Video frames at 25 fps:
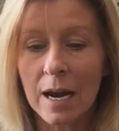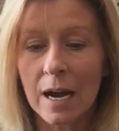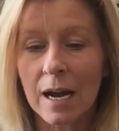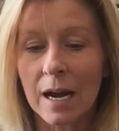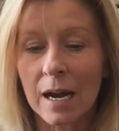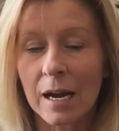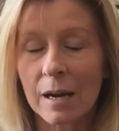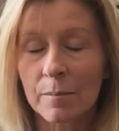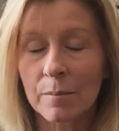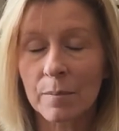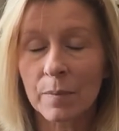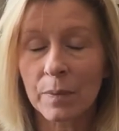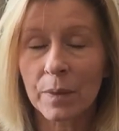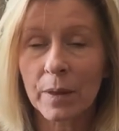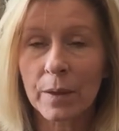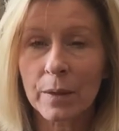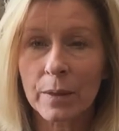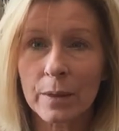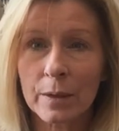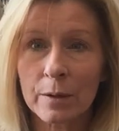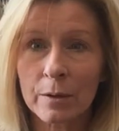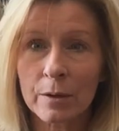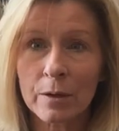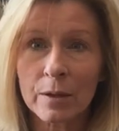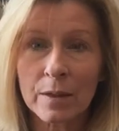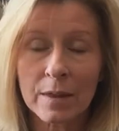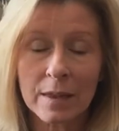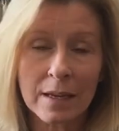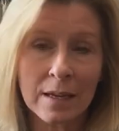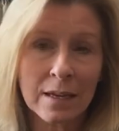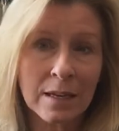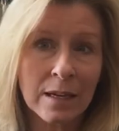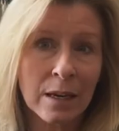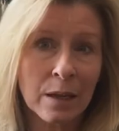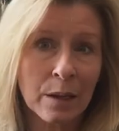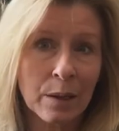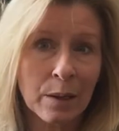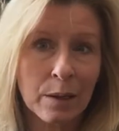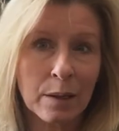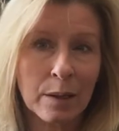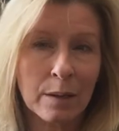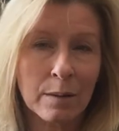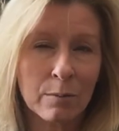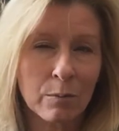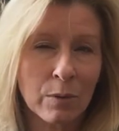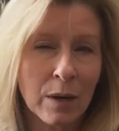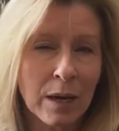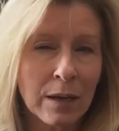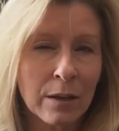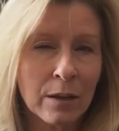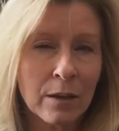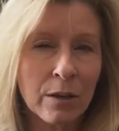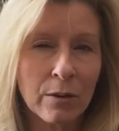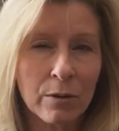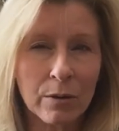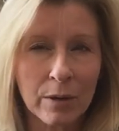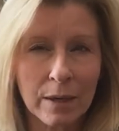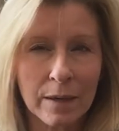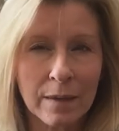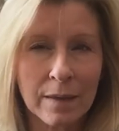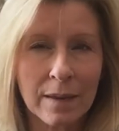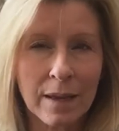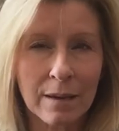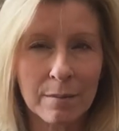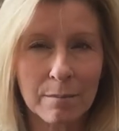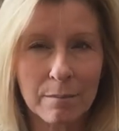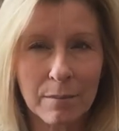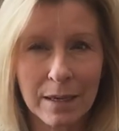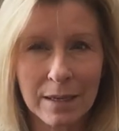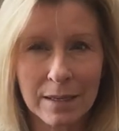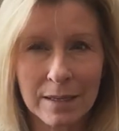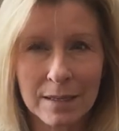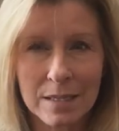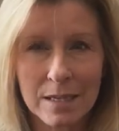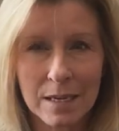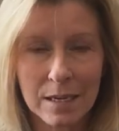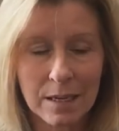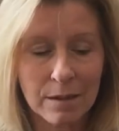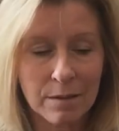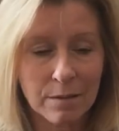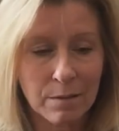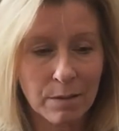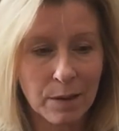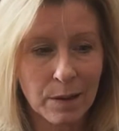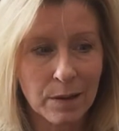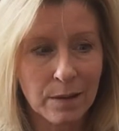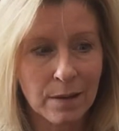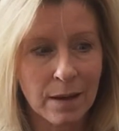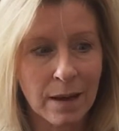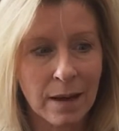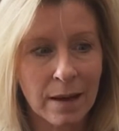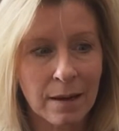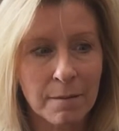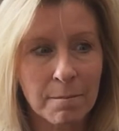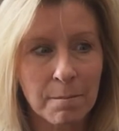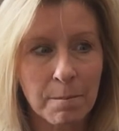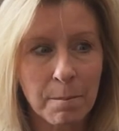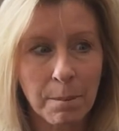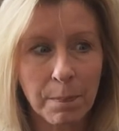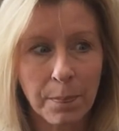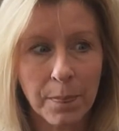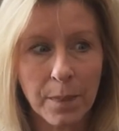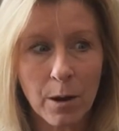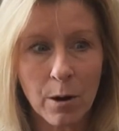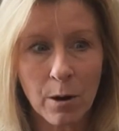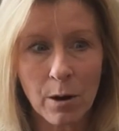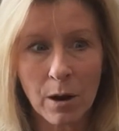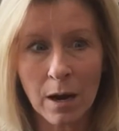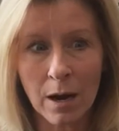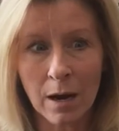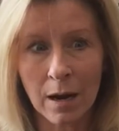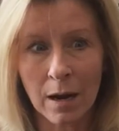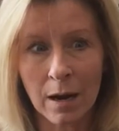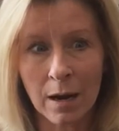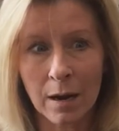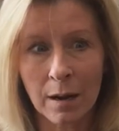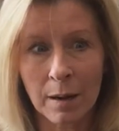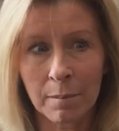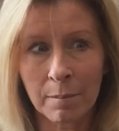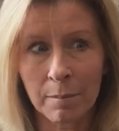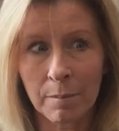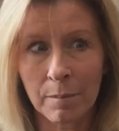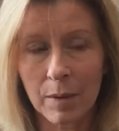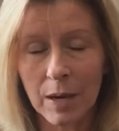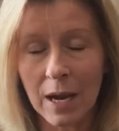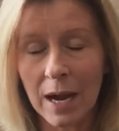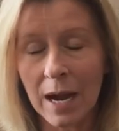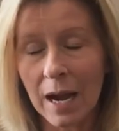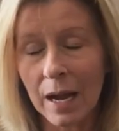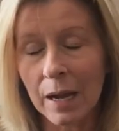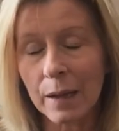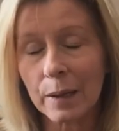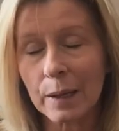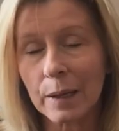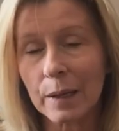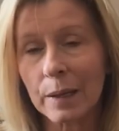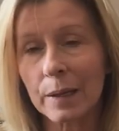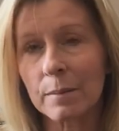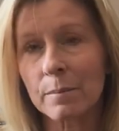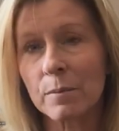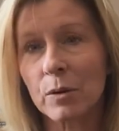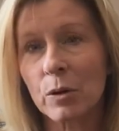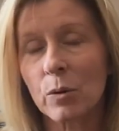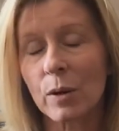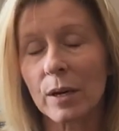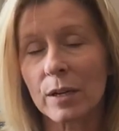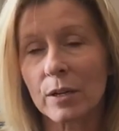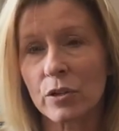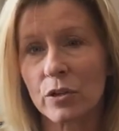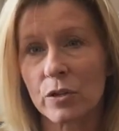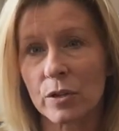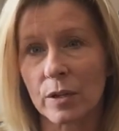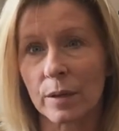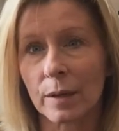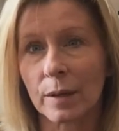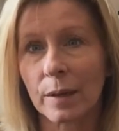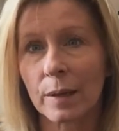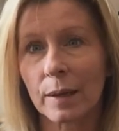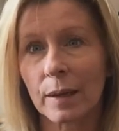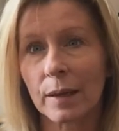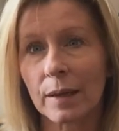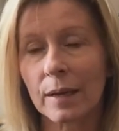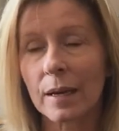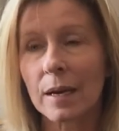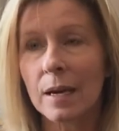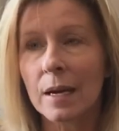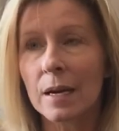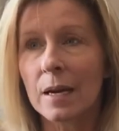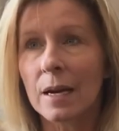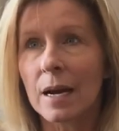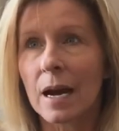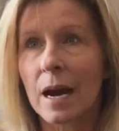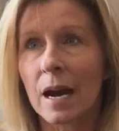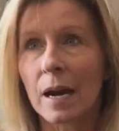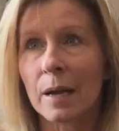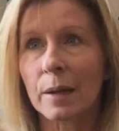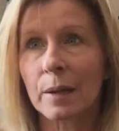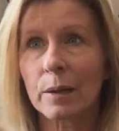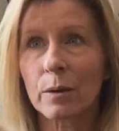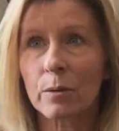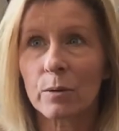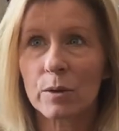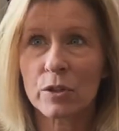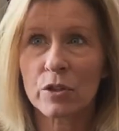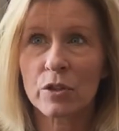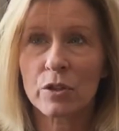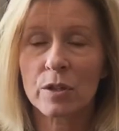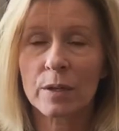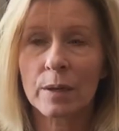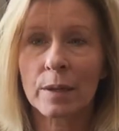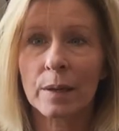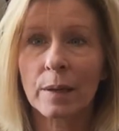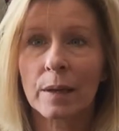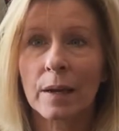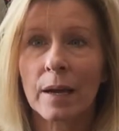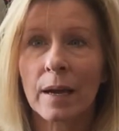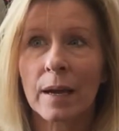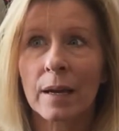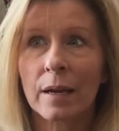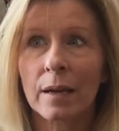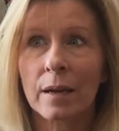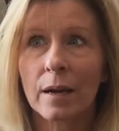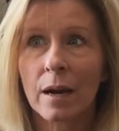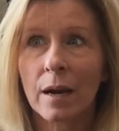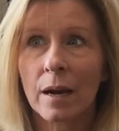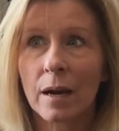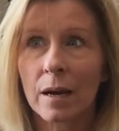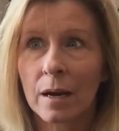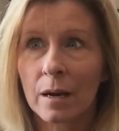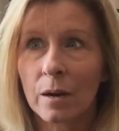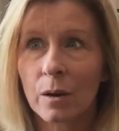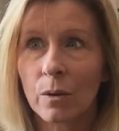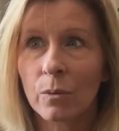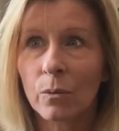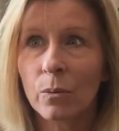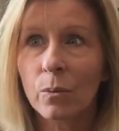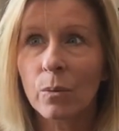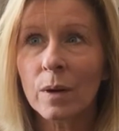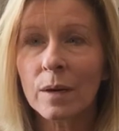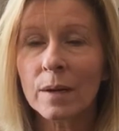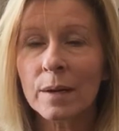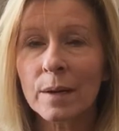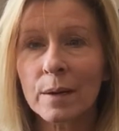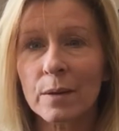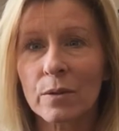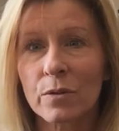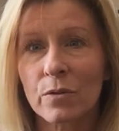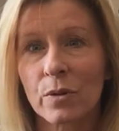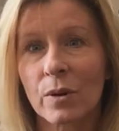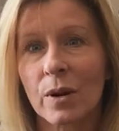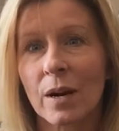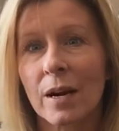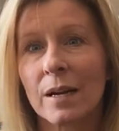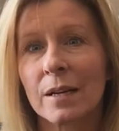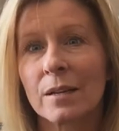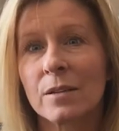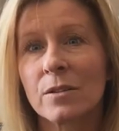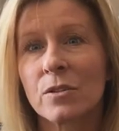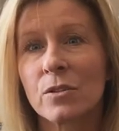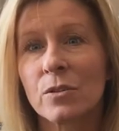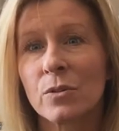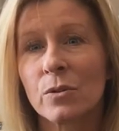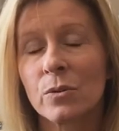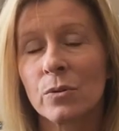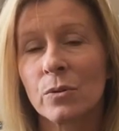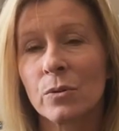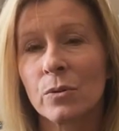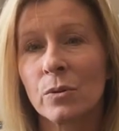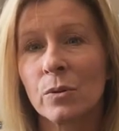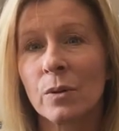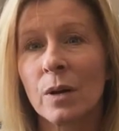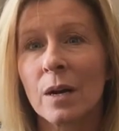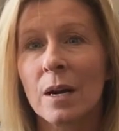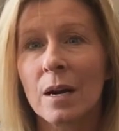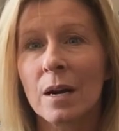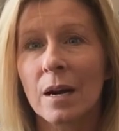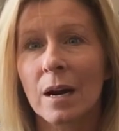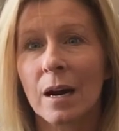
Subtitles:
The third thing is while you're in that meditative state, ask some questions. Like, ask questions like, what is trying to